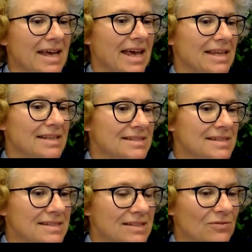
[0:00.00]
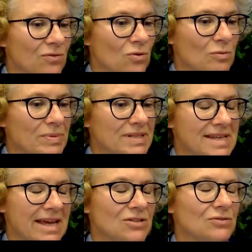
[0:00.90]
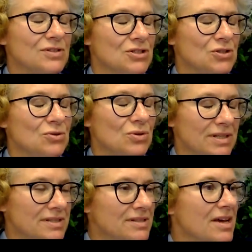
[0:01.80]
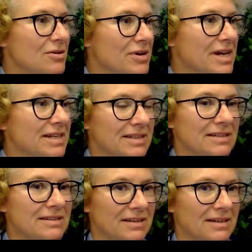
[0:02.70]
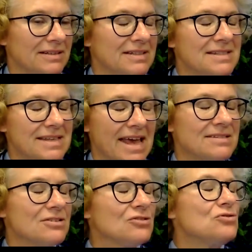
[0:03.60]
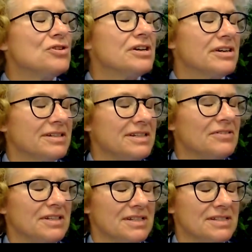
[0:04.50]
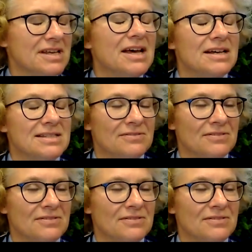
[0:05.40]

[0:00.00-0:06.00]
And 64% of the students rated these extracurricular activities as